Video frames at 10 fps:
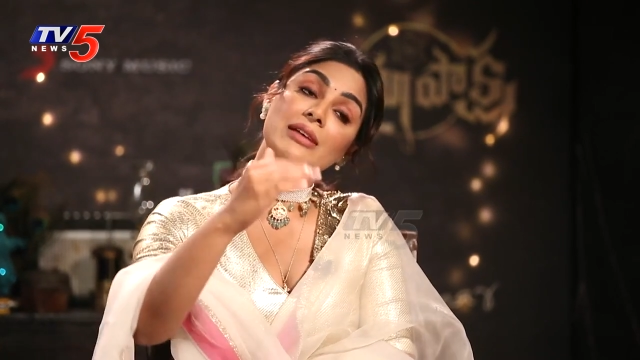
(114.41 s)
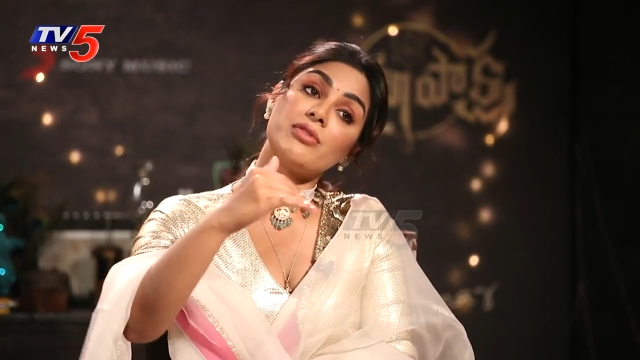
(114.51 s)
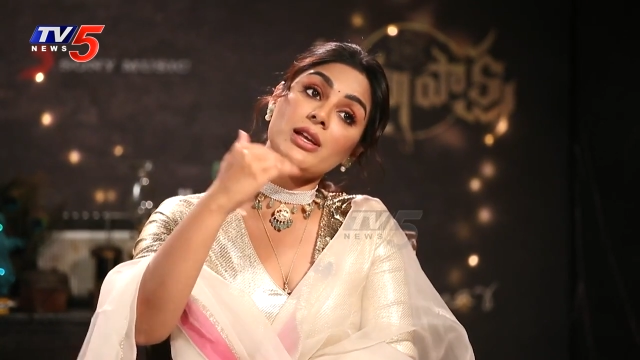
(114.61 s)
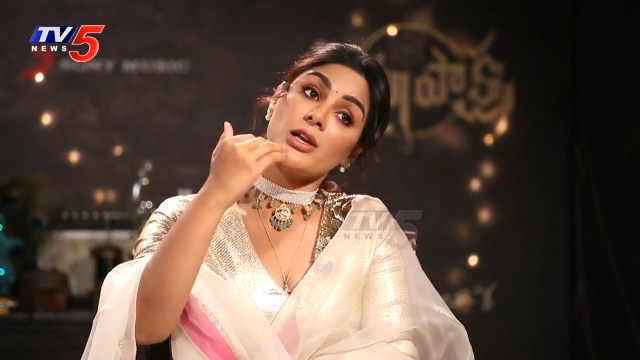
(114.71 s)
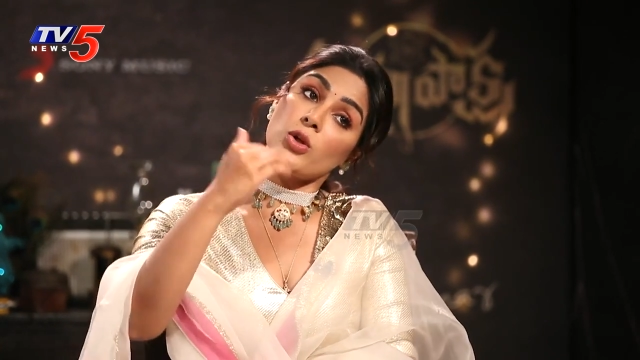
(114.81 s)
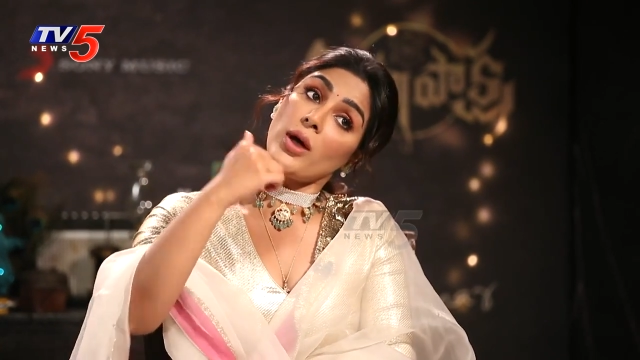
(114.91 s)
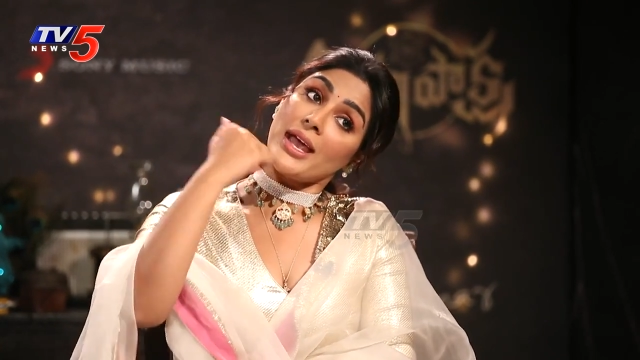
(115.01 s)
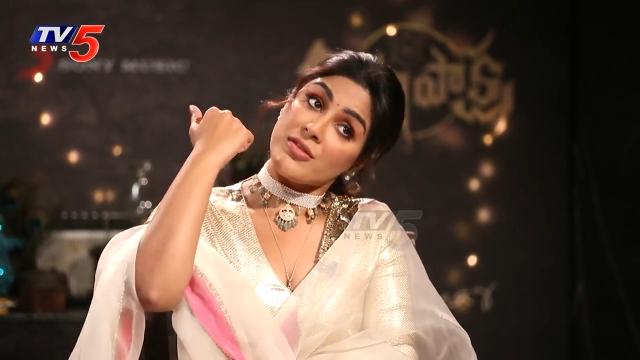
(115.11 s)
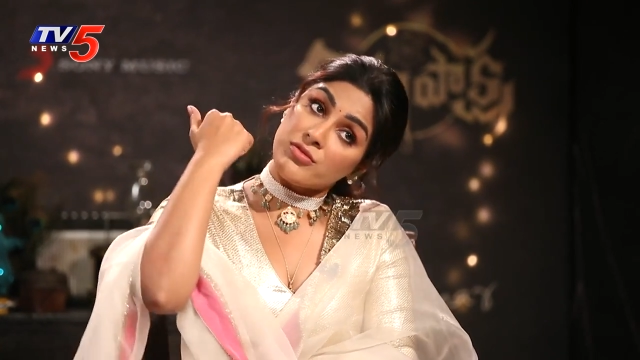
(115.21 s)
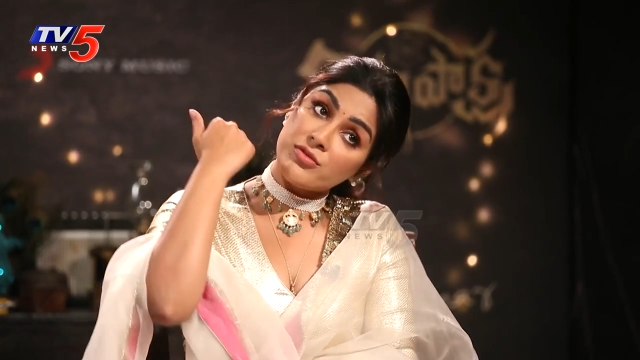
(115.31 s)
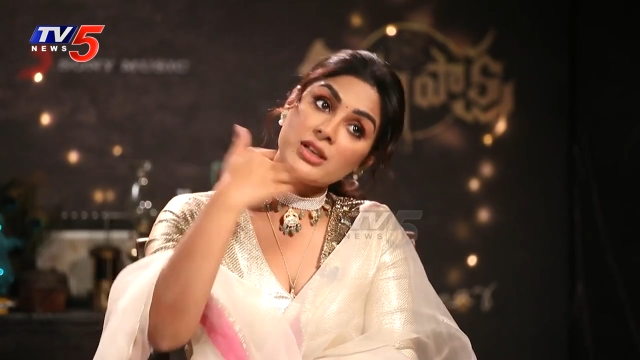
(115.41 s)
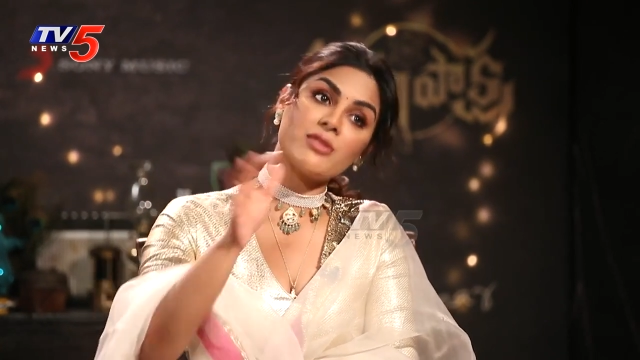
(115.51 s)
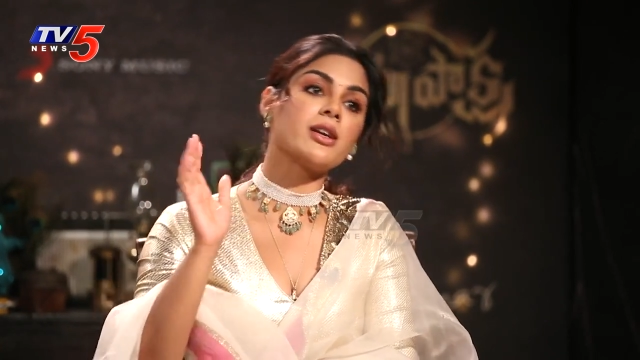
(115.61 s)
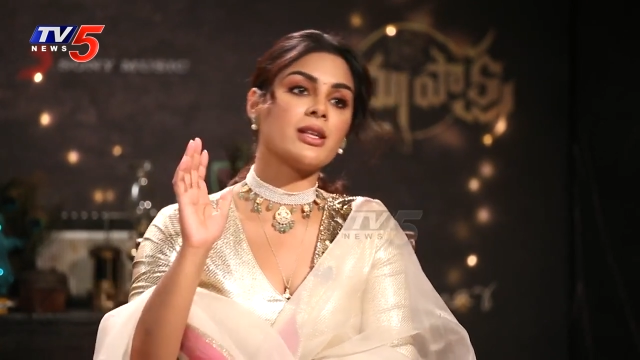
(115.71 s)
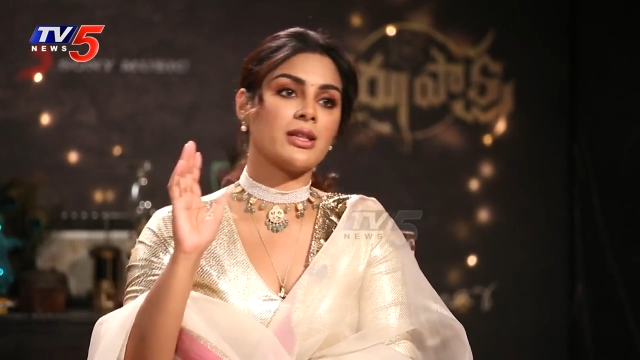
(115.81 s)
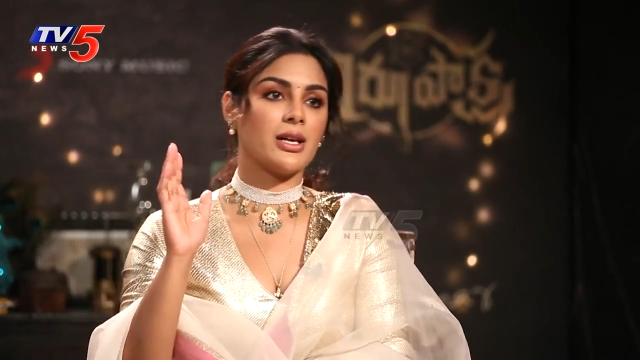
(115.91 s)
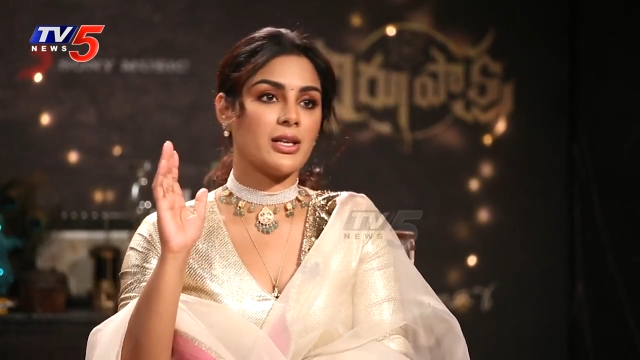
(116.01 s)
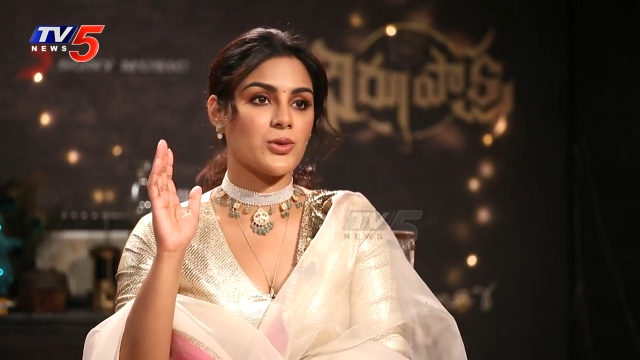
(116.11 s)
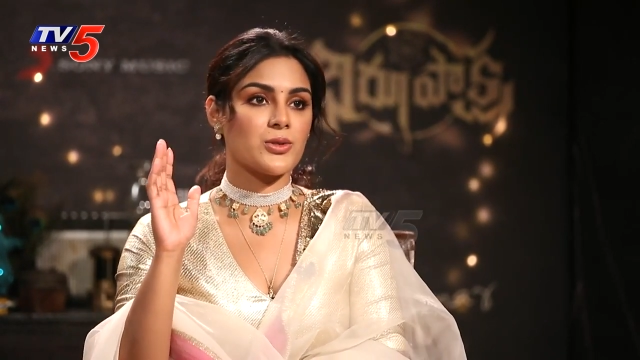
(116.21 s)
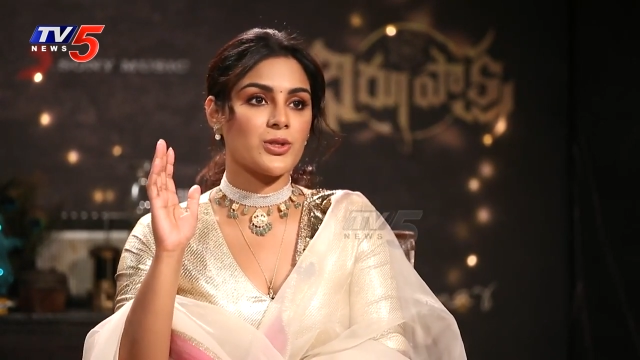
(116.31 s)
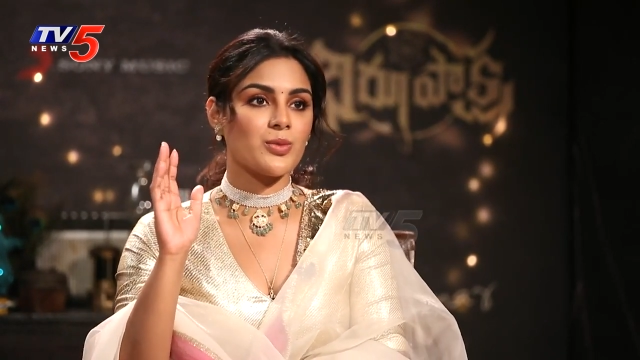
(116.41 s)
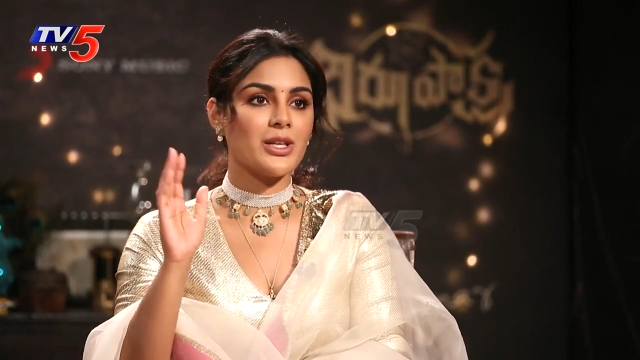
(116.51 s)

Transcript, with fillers: We will know everyone in that house.